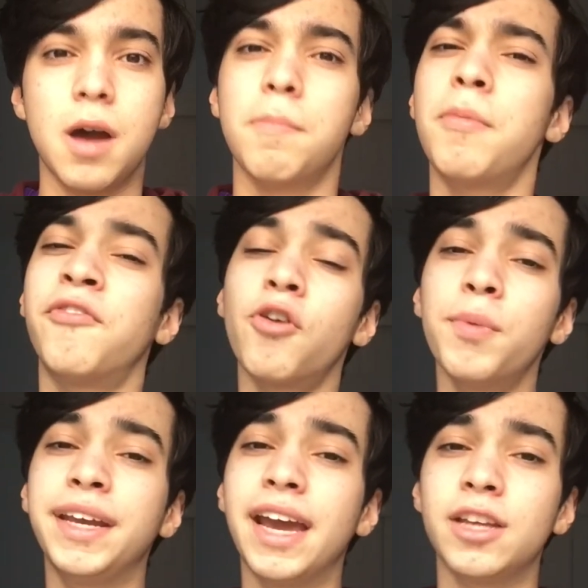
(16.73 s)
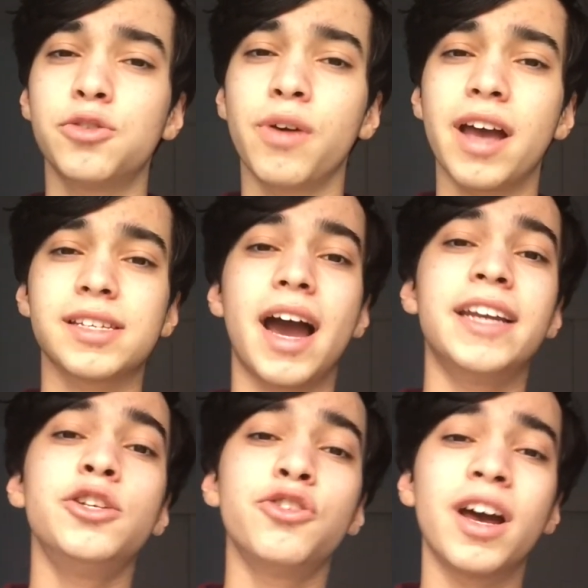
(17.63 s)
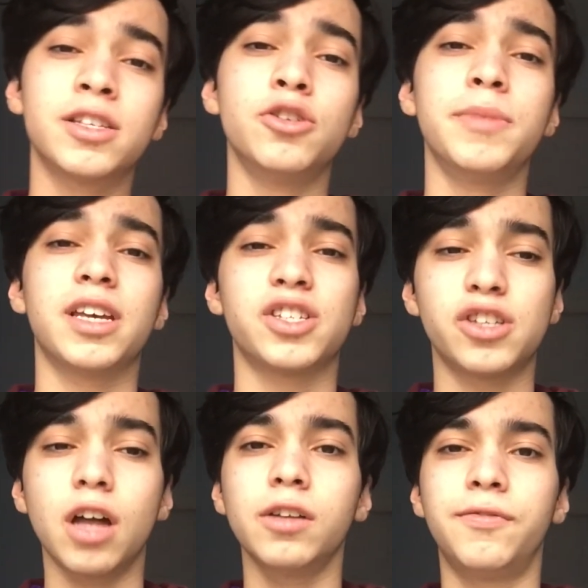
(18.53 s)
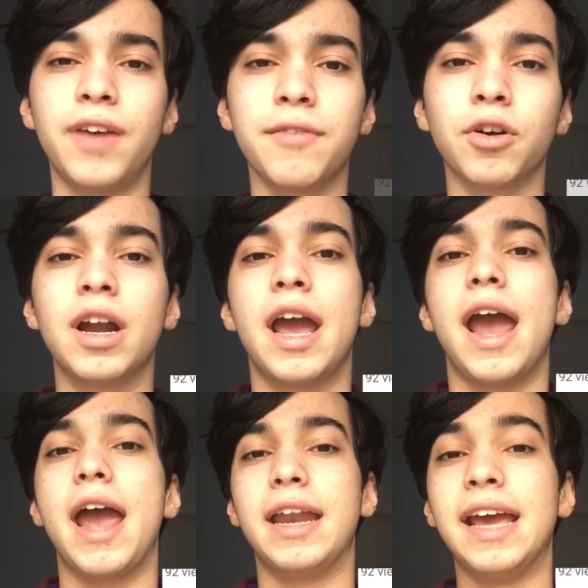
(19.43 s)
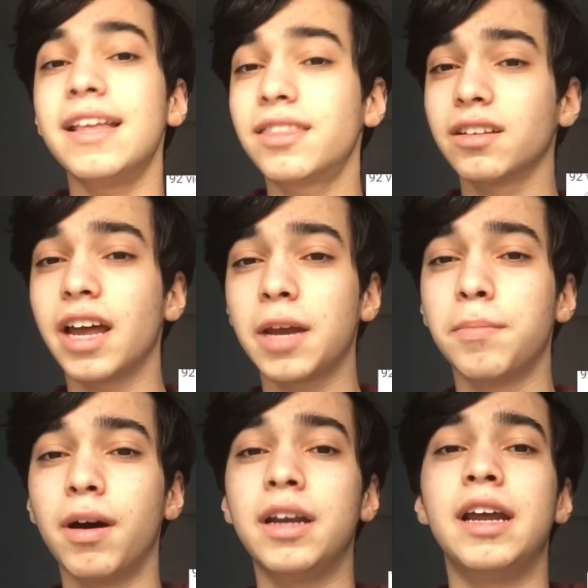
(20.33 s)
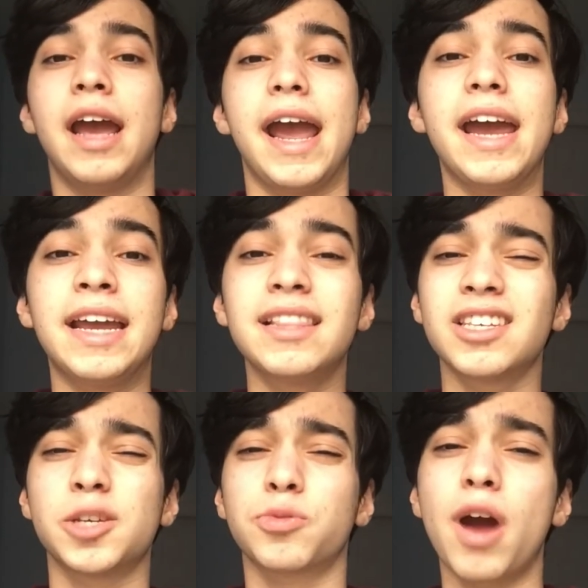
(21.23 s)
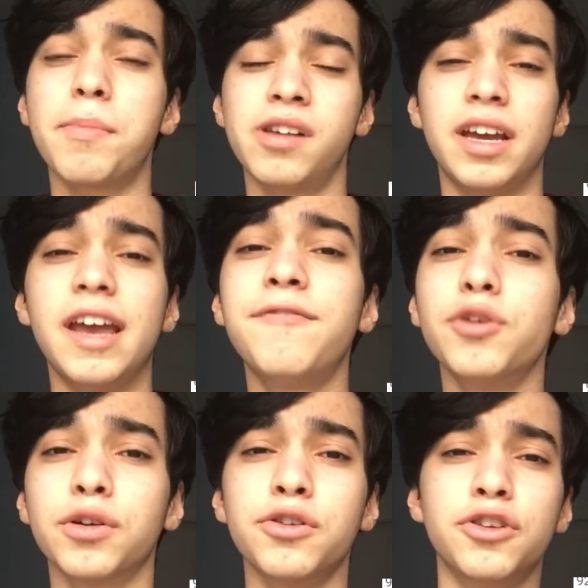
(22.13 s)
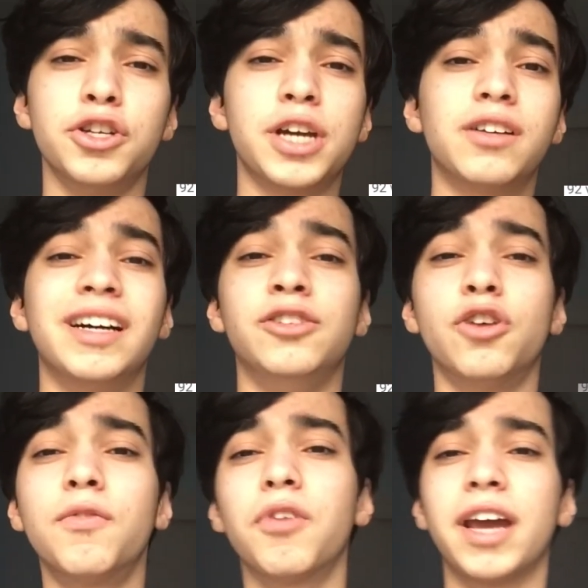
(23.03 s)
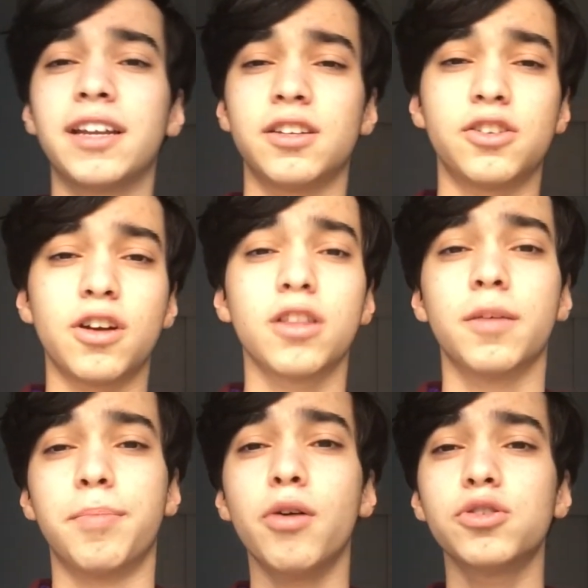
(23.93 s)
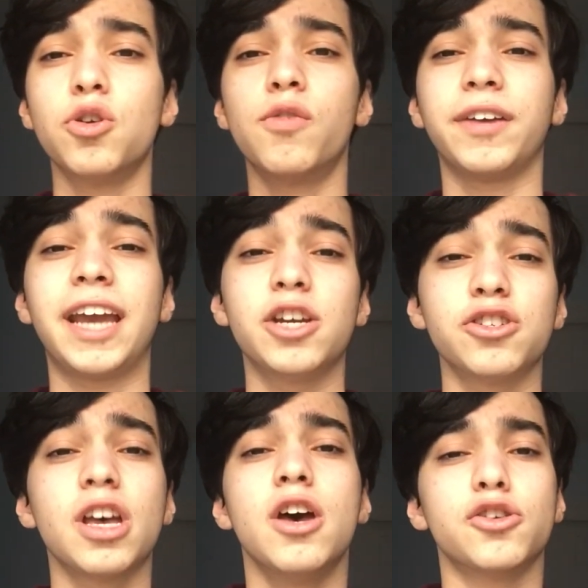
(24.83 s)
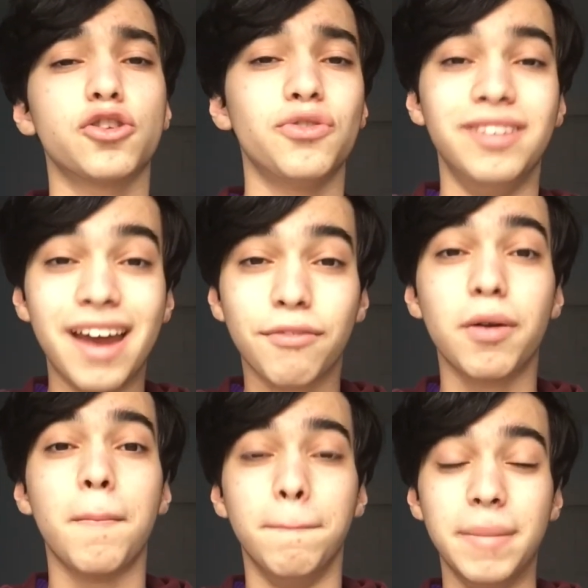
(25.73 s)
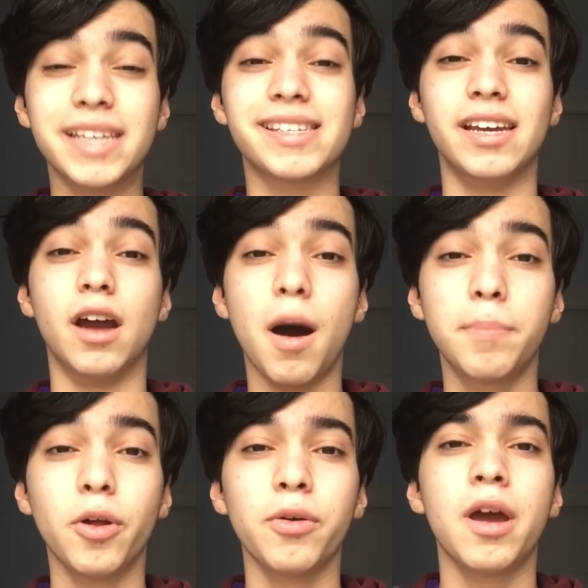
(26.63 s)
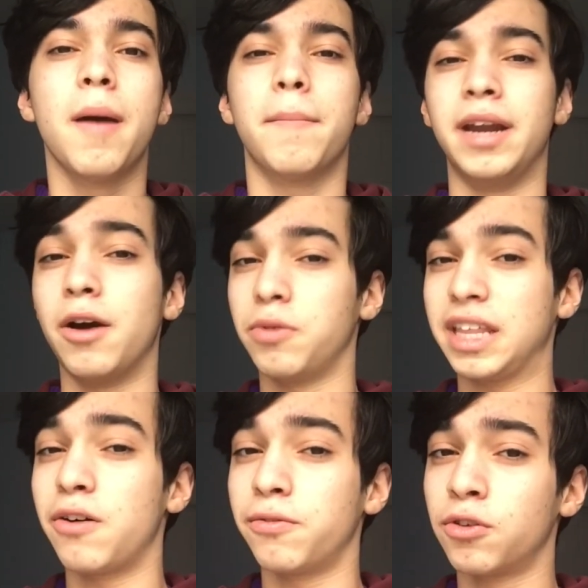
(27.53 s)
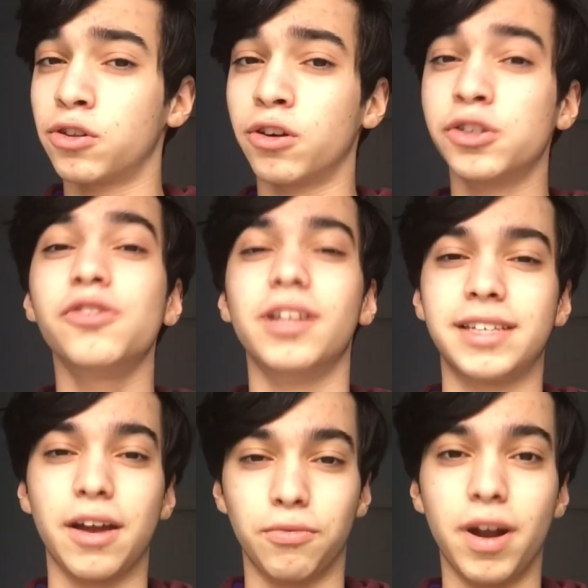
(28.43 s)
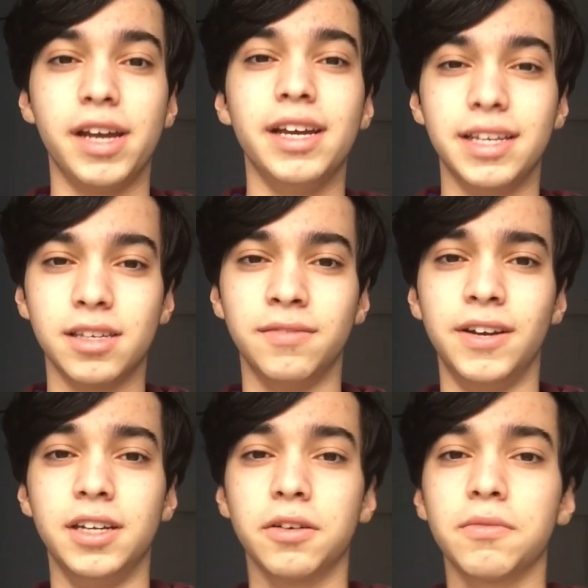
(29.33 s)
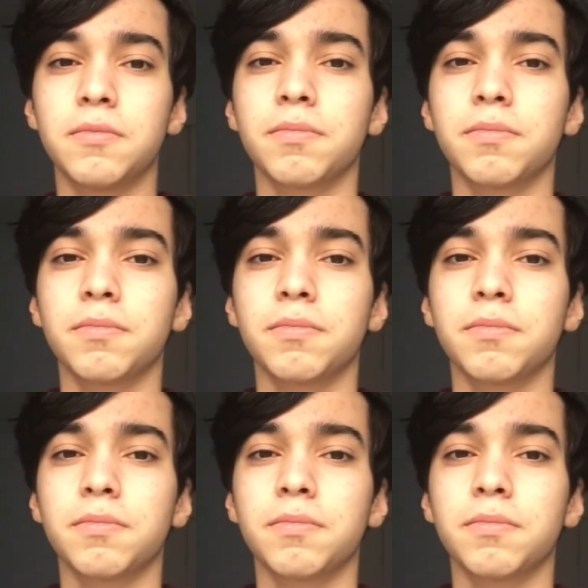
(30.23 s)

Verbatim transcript: But before we get into it guys, I need you guys to do me a solid favor and hit the like button and hit the subscribe button if you're new to the channel. And don't forget to turn on the post notifications so you never miss an upload. But now without further ado, let's get right into the video.